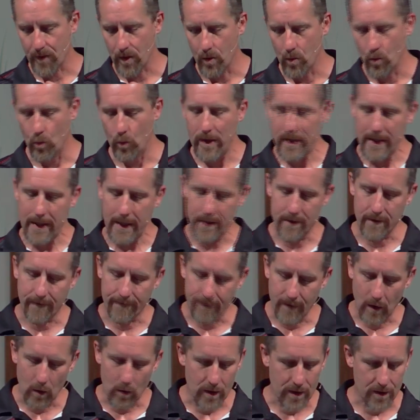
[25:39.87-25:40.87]
We need to
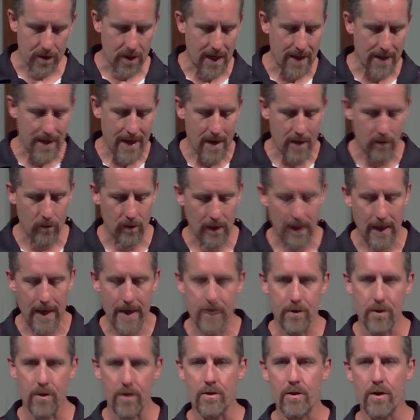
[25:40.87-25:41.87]
focus on that
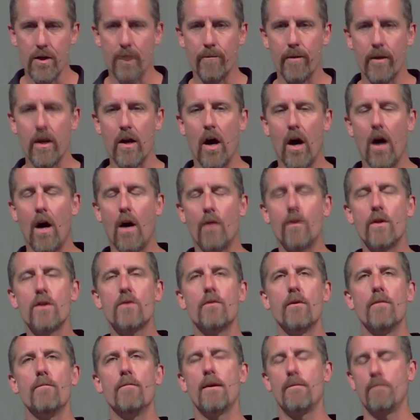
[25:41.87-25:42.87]
relationship and always
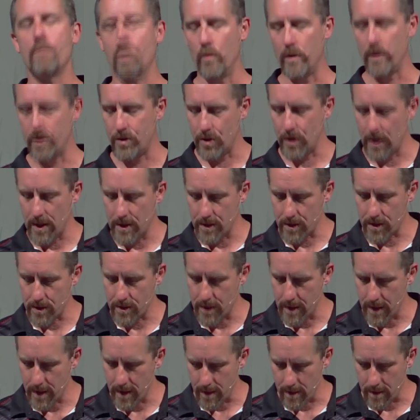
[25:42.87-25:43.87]
remember what Jesus
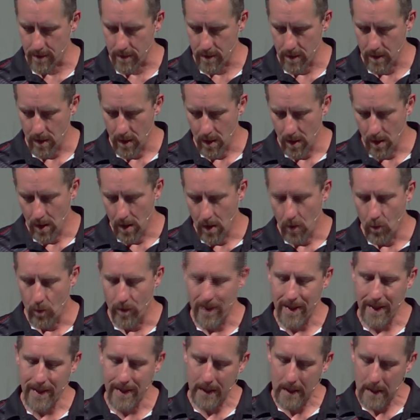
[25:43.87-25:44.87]
did. We
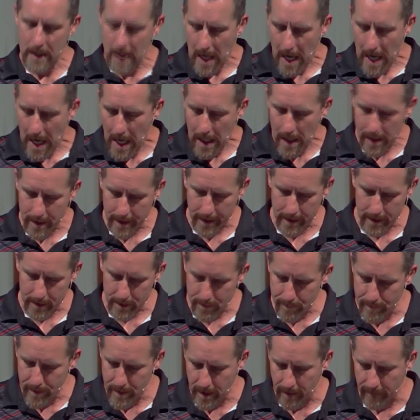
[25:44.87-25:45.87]
need to guard
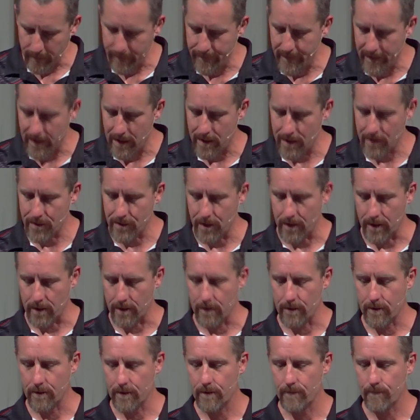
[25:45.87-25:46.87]
against being Pharisees,
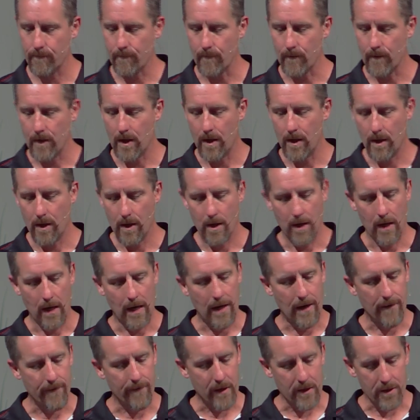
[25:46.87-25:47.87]

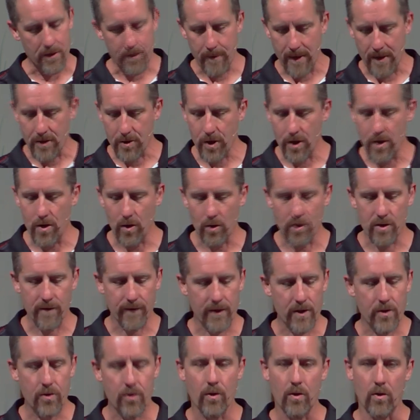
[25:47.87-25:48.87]
especially those of
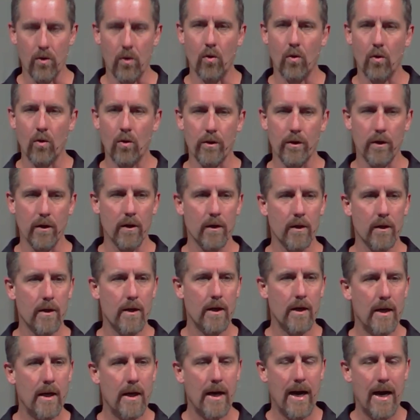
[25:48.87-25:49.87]
us who are older.
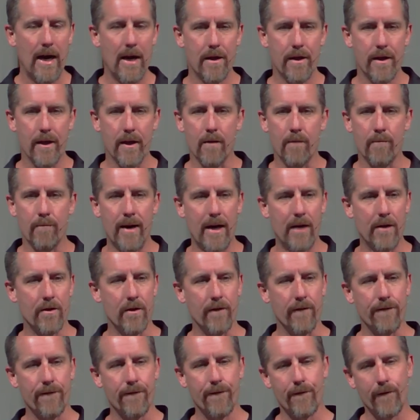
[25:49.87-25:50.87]
I think about the
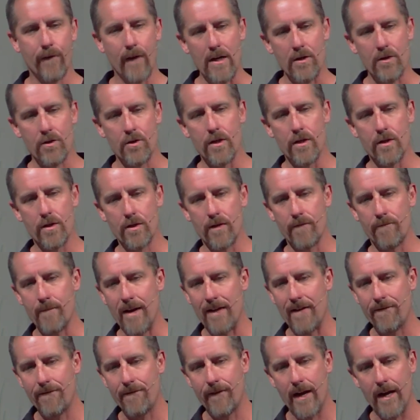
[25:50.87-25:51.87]
freshness of my
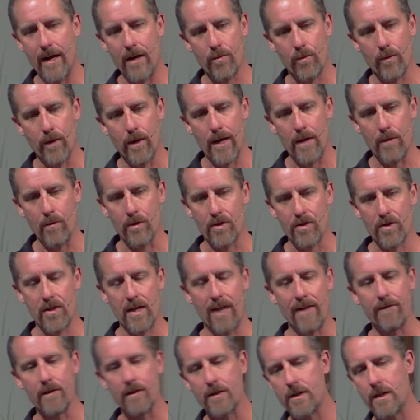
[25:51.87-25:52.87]
faith when I was
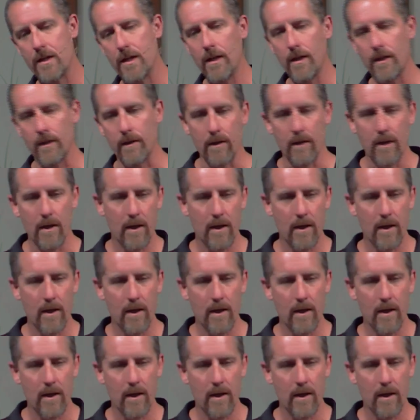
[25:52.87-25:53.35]
17.